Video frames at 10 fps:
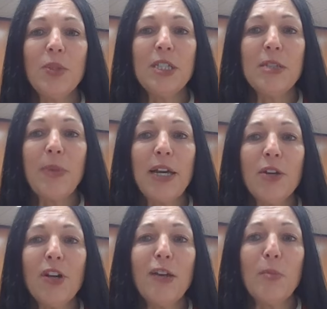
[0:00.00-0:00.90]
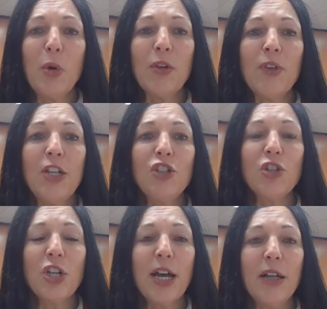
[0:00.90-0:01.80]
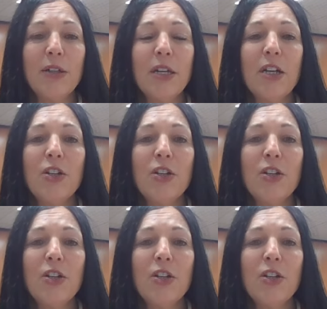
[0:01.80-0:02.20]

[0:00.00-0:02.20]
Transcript: inspire and motivate your child